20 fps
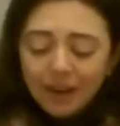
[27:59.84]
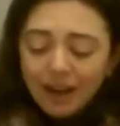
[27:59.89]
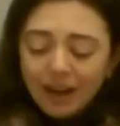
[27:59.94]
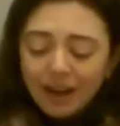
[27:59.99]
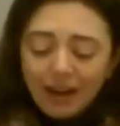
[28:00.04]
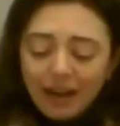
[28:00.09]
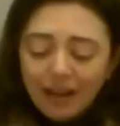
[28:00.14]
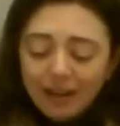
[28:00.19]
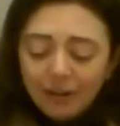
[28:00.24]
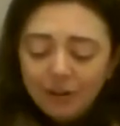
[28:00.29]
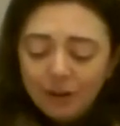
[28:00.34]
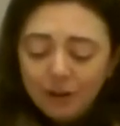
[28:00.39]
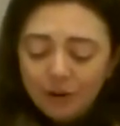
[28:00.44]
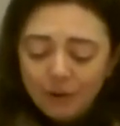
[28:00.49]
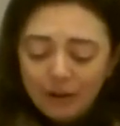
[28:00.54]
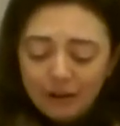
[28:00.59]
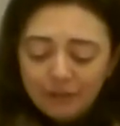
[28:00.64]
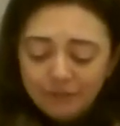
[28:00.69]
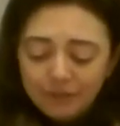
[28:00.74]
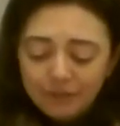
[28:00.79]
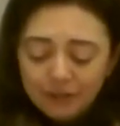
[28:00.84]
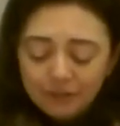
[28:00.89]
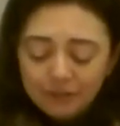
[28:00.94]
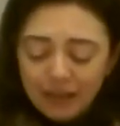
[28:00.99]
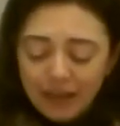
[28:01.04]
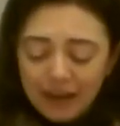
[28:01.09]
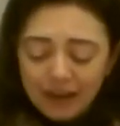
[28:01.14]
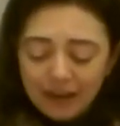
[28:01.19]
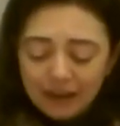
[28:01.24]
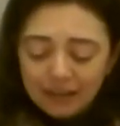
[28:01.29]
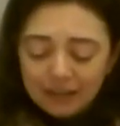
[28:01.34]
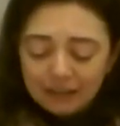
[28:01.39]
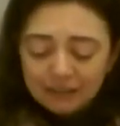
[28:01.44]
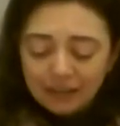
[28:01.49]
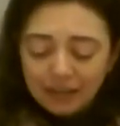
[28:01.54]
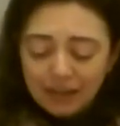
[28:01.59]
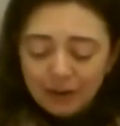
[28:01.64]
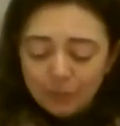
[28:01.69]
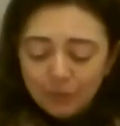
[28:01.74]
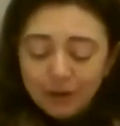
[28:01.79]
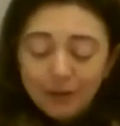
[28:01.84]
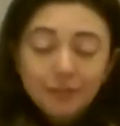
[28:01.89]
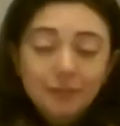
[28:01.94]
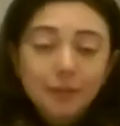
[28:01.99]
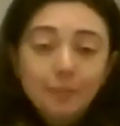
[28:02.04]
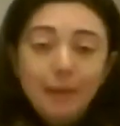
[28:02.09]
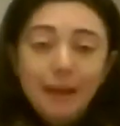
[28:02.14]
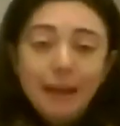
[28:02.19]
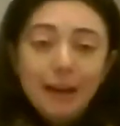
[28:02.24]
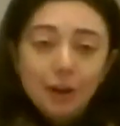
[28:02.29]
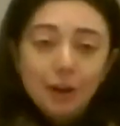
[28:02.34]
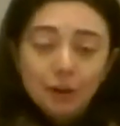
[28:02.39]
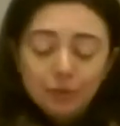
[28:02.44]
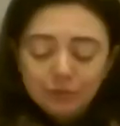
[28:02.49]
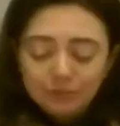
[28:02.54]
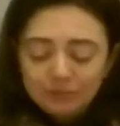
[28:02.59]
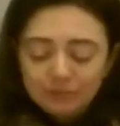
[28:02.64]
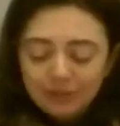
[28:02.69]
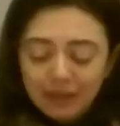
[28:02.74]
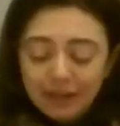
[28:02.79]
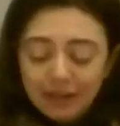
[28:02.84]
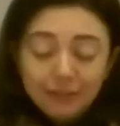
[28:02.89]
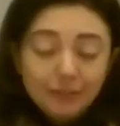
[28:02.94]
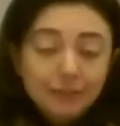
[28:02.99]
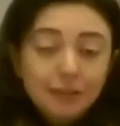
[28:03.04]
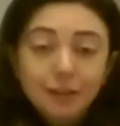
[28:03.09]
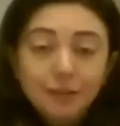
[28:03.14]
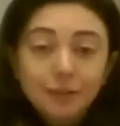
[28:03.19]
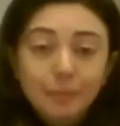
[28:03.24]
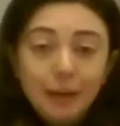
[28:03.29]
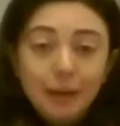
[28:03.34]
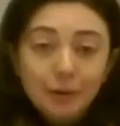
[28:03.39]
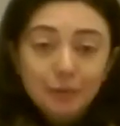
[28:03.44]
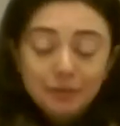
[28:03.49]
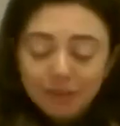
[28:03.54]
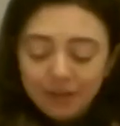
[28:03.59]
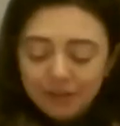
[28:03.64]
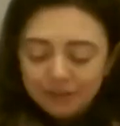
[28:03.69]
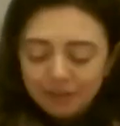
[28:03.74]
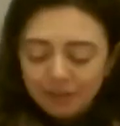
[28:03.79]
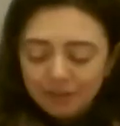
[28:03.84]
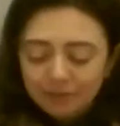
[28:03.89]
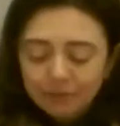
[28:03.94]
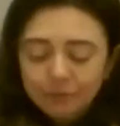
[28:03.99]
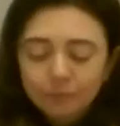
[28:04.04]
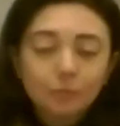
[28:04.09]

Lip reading: I don't know, I feel like I want a tomato and it's not tomato season.